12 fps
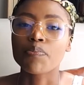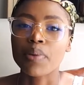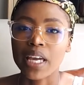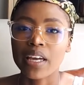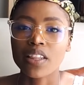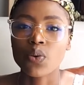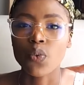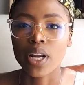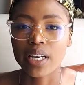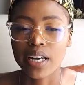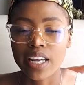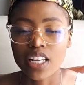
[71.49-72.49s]
bigger than what
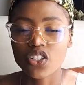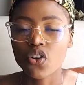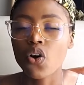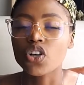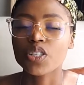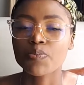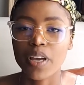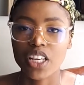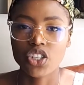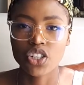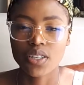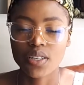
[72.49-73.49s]
it is, or
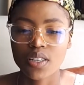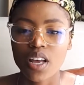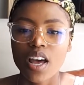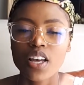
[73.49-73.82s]
spacious.